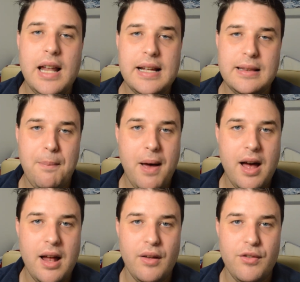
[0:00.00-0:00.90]
I like the
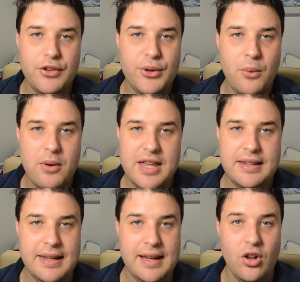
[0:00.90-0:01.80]
part of the song where they
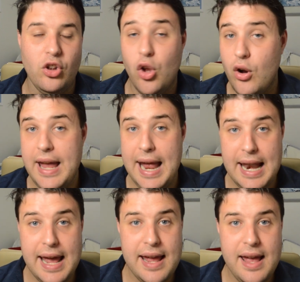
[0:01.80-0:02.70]
sing Lo
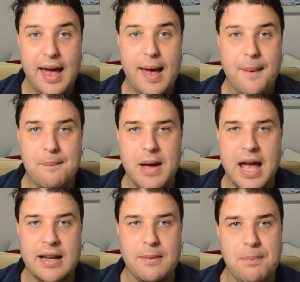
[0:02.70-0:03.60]
Quiere,
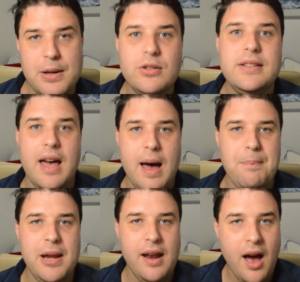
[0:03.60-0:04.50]
and it builds
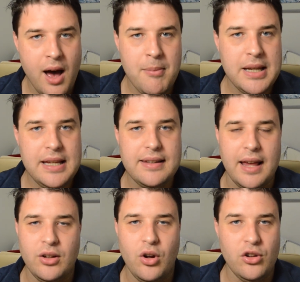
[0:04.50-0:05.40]
up in harmonies
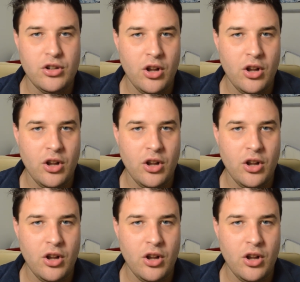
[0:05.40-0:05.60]
as it goes